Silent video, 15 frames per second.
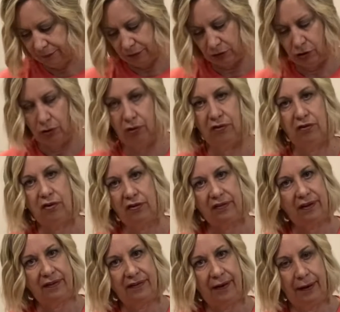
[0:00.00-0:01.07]
even use just
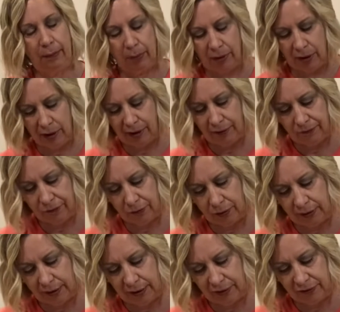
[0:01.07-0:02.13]
a table knife for
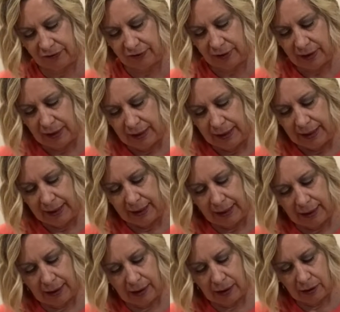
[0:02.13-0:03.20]
this.
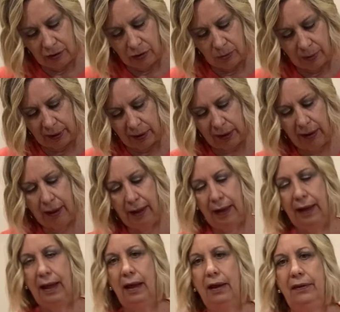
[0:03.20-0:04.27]
And you want to cut
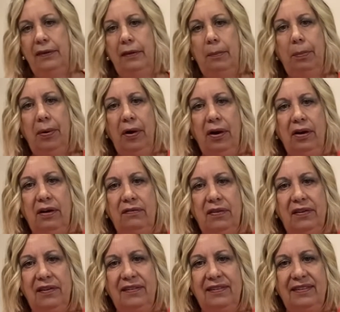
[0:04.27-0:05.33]
out the part of
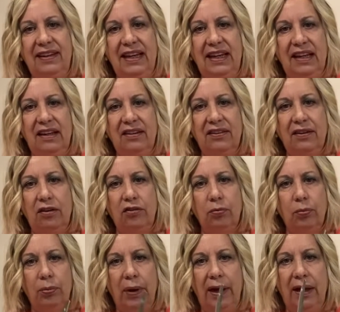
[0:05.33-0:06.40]
the seeds that's
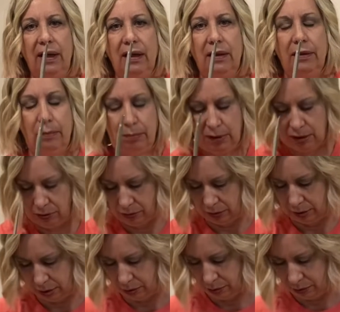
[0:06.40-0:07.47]
right in the middle
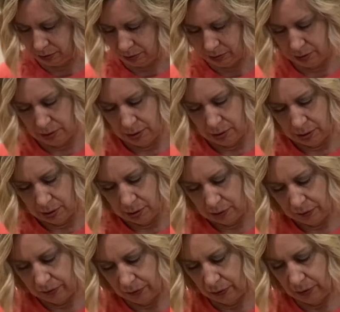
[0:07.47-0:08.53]
there.
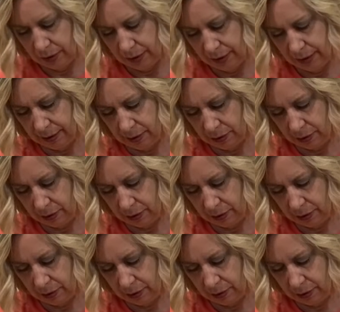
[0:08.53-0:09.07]
So cut out